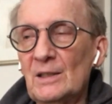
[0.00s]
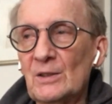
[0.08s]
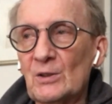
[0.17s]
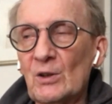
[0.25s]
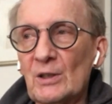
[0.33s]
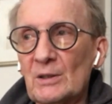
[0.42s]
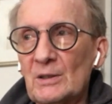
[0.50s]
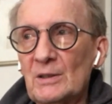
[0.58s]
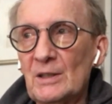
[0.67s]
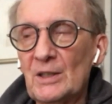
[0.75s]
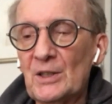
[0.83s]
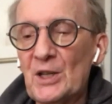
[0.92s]
going to
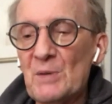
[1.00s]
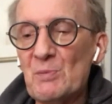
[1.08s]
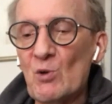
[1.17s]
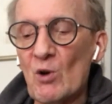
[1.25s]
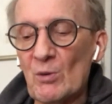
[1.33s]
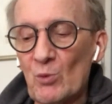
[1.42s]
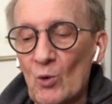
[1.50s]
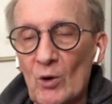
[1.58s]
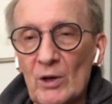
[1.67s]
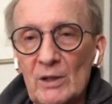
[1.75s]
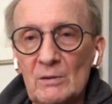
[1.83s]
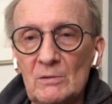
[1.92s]
keep you on
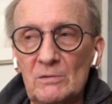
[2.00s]
board